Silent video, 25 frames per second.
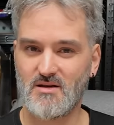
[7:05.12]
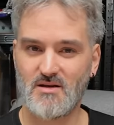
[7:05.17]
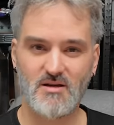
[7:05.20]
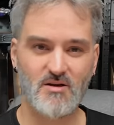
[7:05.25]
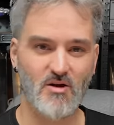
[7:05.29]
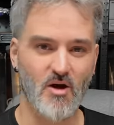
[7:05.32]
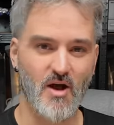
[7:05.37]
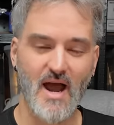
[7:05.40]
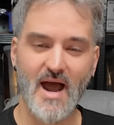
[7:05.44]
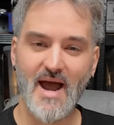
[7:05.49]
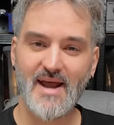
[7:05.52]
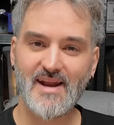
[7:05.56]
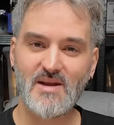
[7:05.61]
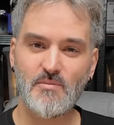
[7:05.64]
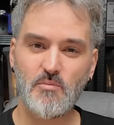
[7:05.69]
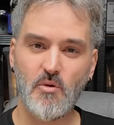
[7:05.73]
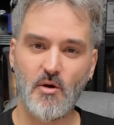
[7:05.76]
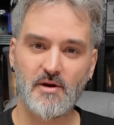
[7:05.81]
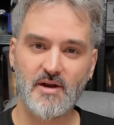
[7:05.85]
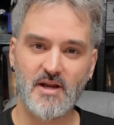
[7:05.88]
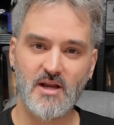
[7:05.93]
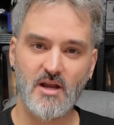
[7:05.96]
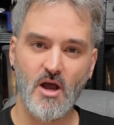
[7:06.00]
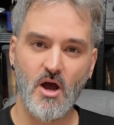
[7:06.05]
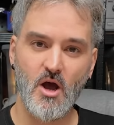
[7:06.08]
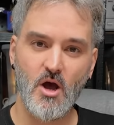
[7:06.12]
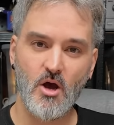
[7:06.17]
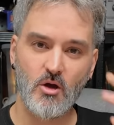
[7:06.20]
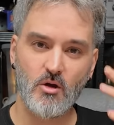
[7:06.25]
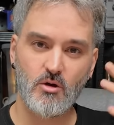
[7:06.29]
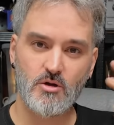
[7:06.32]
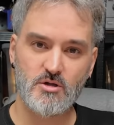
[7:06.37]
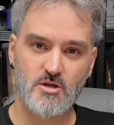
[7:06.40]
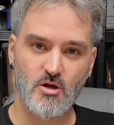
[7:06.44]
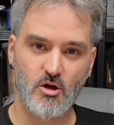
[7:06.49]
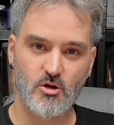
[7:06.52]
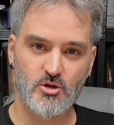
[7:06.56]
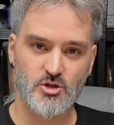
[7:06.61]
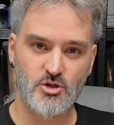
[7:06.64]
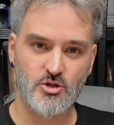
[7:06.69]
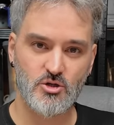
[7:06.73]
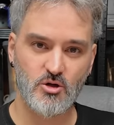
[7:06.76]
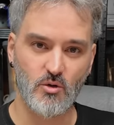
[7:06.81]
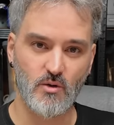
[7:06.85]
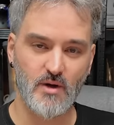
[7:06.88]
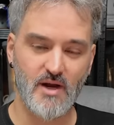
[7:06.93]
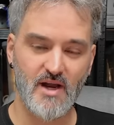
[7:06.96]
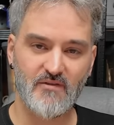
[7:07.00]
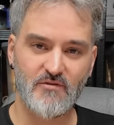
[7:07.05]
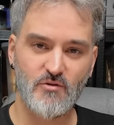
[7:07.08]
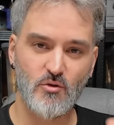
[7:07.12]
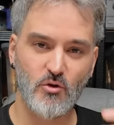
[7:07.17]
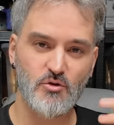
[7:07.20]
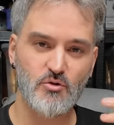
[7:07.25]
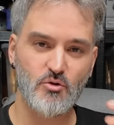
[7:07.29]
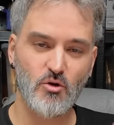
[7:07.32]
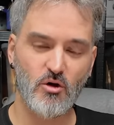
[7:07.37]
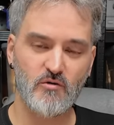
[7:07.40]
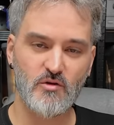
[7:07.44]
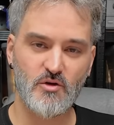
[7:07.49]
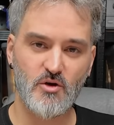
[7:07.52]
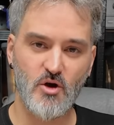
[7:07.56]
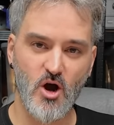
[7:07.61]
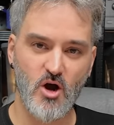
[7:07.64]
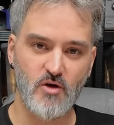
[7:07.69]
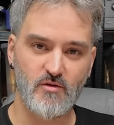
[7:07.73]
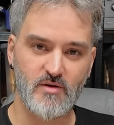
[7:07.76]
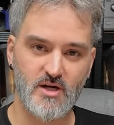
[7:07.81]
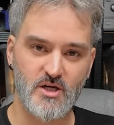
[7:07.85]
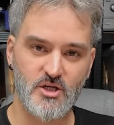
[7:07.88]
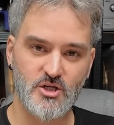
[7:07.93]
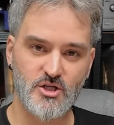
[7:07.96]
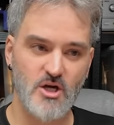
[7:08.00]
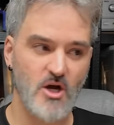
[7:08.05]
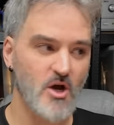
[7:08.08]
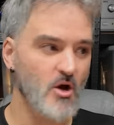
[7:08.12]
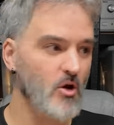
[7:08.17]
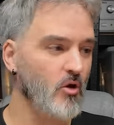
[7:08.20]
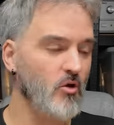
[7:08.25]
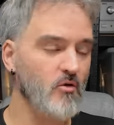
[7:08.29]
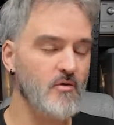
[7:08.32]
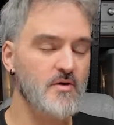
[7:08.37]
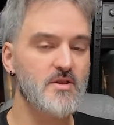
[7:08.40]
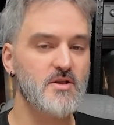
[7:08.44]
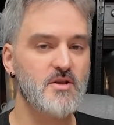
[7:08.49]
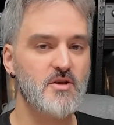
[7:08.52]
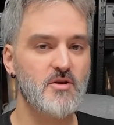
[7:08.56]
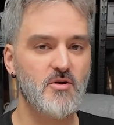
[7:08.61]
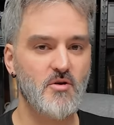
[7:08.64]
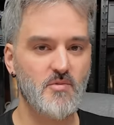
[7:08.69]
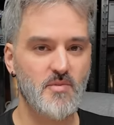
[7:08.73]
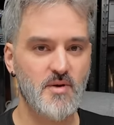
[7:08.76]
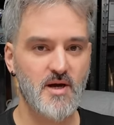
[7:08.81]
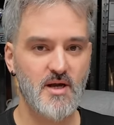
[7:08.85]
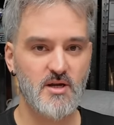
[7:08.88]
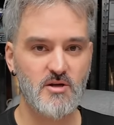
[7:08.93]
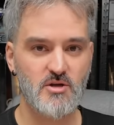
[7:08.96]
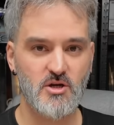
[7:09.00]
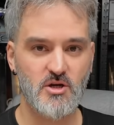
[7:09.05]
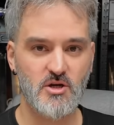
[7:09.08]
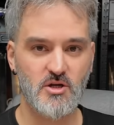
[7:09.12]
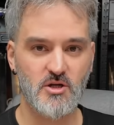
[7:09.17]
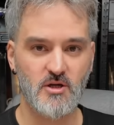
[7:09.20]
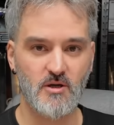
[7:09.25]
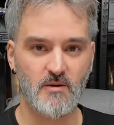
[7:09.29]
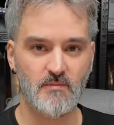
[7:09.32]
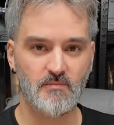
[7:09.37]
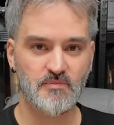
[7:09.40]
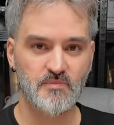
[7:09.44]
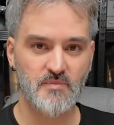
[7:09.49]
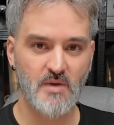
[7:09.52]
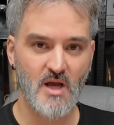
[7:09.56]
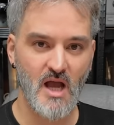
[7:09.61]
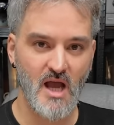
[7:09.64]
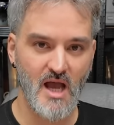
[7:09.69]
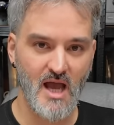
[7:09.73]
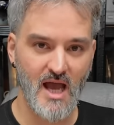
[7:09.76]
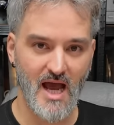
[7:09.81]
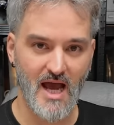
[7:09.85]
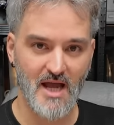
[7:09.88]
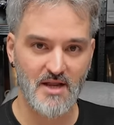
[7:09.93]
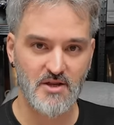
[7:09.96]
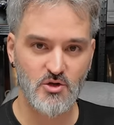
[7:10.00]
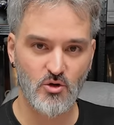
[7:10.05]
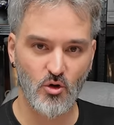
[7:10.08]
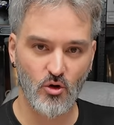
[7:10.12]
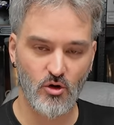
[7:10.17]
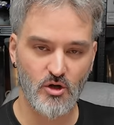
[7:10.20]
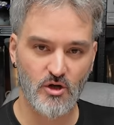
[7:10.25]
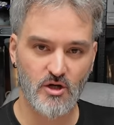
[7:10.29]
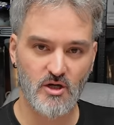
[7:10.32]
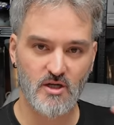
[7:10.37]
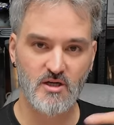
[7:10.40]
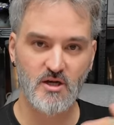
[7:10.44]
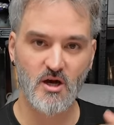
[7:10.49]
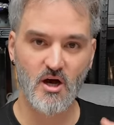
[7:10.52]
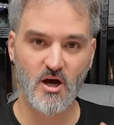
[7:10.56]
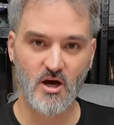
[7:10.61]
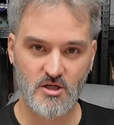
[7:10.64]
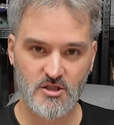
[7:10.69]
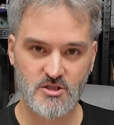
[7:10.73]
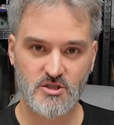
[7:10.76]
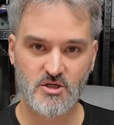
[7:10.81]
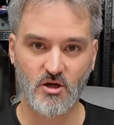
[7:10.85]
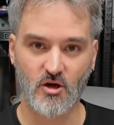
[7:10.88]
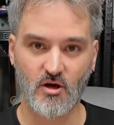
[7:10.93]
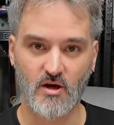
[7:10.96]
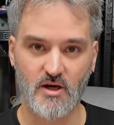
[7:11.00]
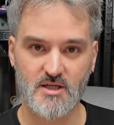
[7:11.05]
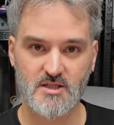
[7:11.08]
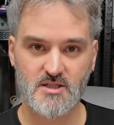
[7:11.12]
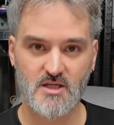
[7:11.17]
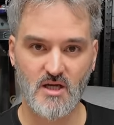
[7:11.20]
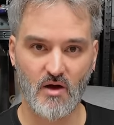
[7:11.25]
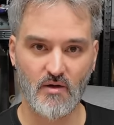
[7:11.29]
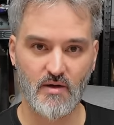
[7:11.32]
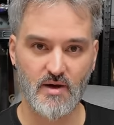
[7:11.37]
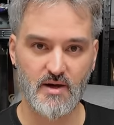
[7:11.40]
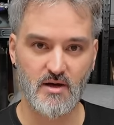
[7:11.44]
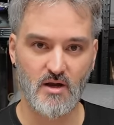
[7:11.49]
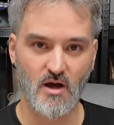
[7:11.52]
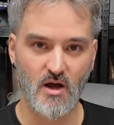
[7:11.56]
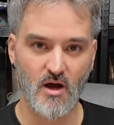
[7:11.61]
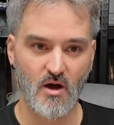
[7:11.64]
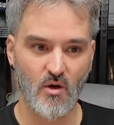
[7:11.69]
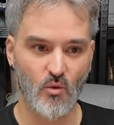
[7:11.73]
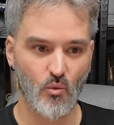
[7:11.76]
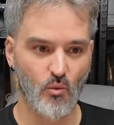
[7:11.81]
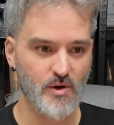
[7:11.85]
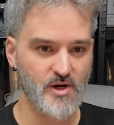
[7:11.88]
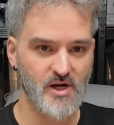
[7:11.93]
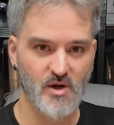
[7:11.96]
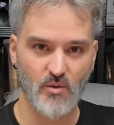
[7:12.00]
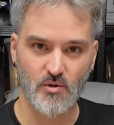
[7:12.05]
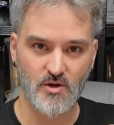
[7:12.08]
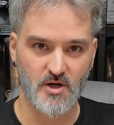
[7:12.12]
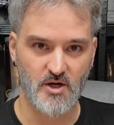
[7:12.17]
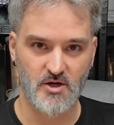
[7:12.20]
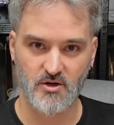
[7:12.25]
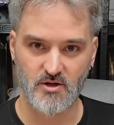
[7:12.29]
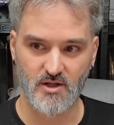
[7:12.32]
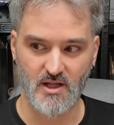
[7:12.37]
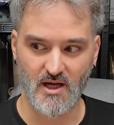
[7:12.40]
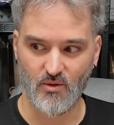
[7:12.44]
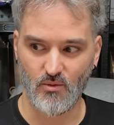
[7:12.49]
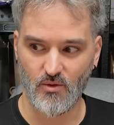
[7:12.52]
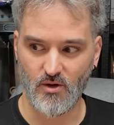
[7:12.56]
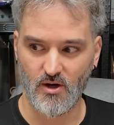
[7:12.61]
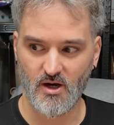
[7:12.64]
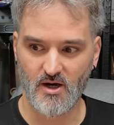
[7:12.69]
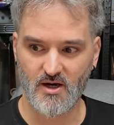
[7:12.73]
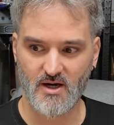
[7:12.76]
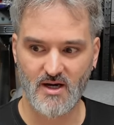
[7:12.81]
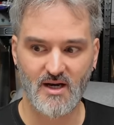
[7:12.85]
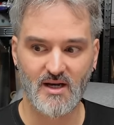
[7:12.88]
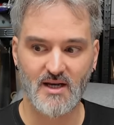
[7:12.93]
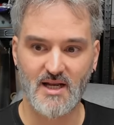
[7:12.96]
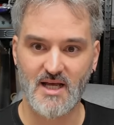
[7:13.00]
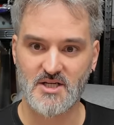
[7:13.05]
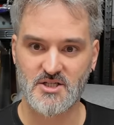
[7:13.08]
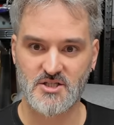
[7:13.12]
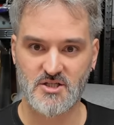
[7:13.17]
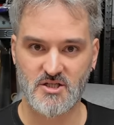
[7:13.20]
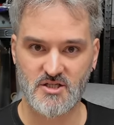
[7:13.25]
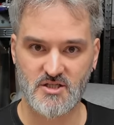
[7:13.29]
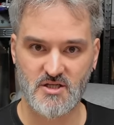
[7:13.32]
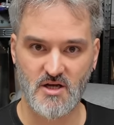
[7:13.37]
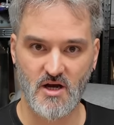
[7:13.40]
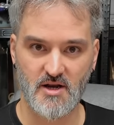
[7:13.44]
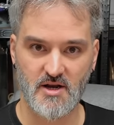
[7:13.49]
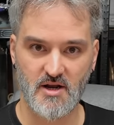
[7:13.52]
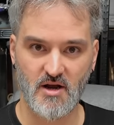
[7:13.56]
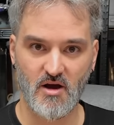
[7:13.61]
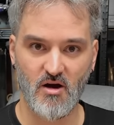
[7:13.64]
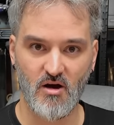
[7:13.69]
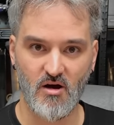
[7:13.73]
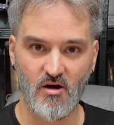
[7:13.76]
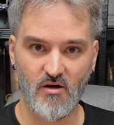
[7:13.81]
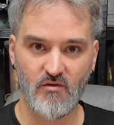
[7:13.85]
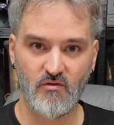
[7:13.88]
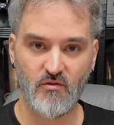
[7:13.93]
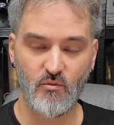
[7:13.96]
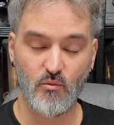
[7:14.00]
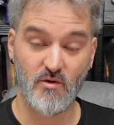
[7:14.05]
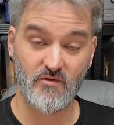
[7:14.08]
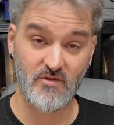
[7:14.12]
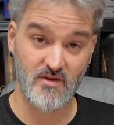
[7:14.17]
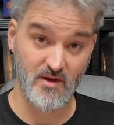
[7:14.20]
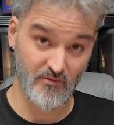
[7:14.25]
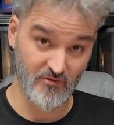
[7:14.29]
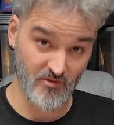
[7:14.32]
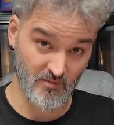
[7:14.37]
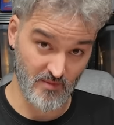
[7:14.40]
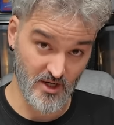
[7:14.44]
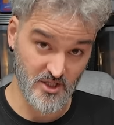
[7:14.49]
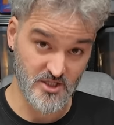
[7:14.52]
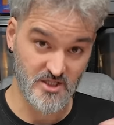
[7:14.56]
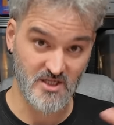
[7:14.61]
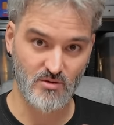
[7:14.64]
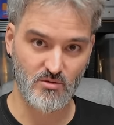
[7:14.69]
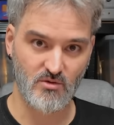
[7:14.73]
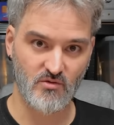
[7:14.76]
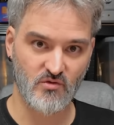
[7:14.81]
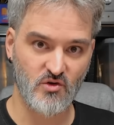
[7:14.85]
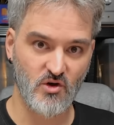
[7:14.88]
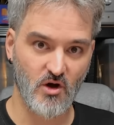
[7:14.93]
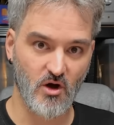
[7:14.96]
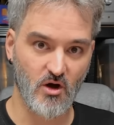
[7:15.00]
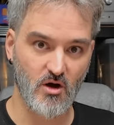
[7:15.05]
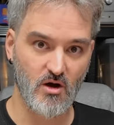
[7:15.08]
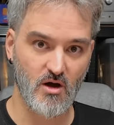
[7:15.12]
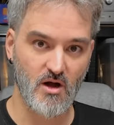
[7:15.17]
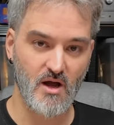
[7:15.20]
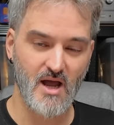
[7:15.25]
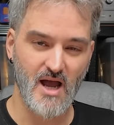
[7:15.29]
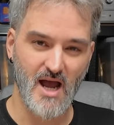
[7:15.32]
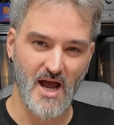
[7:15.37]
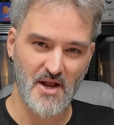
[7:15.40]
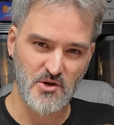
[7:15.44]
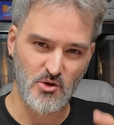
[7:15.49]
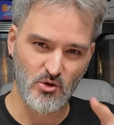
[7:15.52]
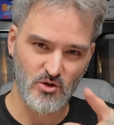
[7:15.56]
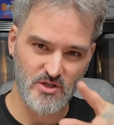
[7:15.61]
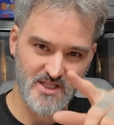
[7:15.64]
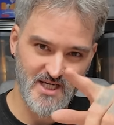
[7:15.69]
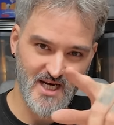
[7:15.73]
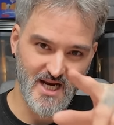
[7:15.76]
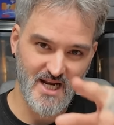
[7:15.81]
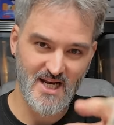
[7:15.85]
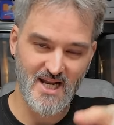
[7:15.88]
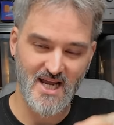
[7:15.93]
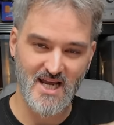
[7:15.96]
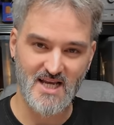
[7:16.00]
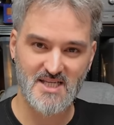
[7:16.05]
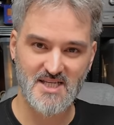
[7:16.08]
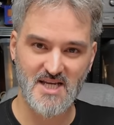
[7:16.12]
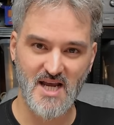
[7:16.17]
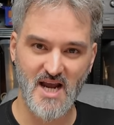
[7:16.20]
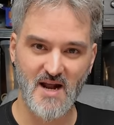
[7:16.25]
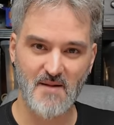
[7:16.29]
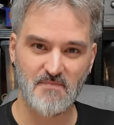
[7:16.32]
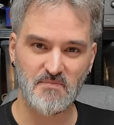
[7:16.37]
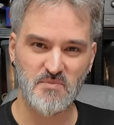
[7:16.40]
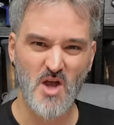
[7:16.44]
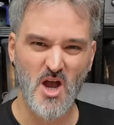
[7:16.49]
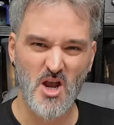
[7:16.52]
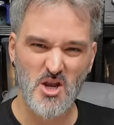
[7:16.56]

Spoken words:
you know, anybody who is logical, if you're Northern Irish or in the European Union and you're looking at us guys going, "We don't want to do that work. Let's just turn it off with the information that we've got." And you're sitting there saying,